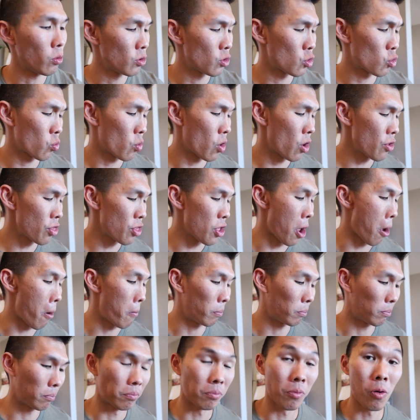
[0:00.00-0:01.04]
was worth it.
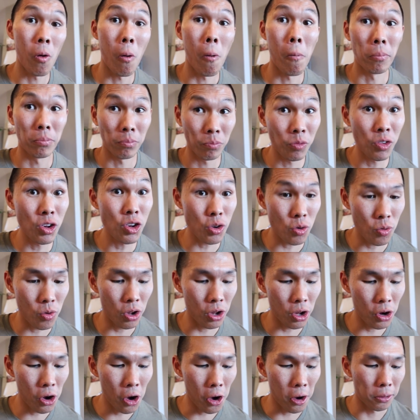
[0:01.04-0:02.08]
This is
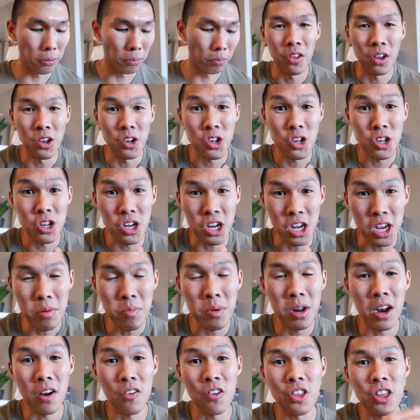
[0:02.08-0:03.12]
really good. The
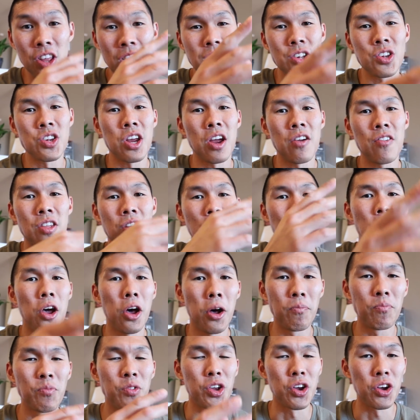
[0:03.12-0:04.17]
steam and everything inside of there
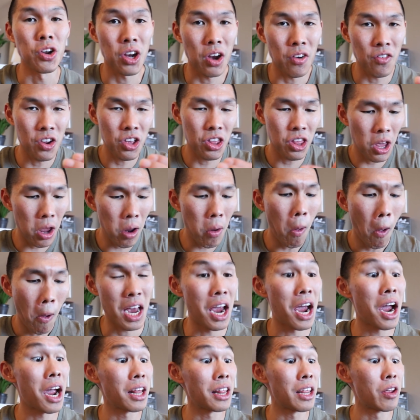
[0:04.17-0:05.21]
helped cook everything.
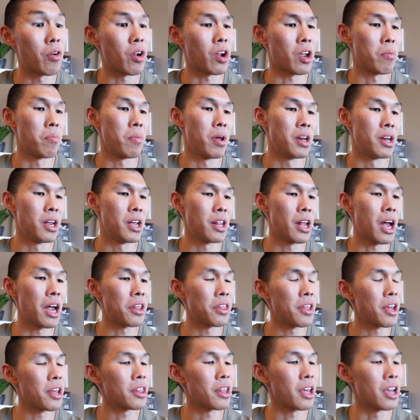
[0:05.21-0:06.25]
I highly recommend it. I
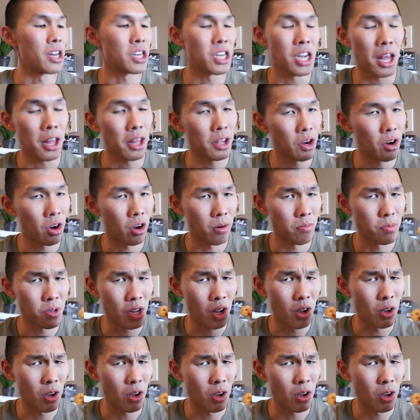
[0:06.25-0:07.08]
think the Italian herbs